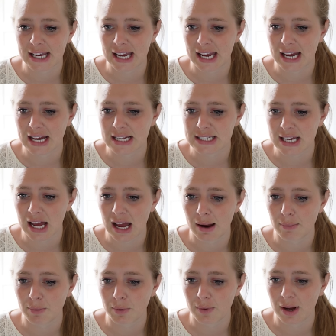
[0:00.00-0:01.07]
and
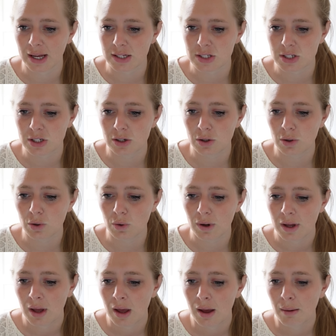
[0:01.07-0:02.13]
I'm going
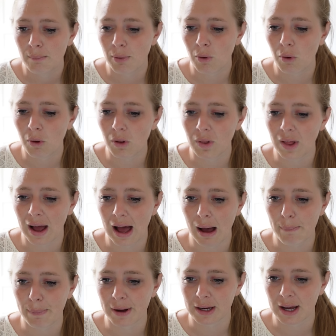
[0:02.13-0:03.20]
to pull
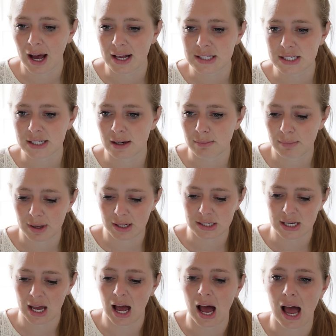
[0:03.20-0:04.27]
up a custom
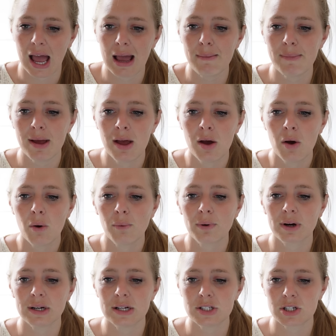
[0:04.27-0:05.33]
time. What
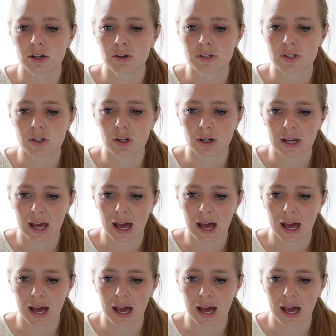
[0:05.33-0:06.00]
we're gonna do is look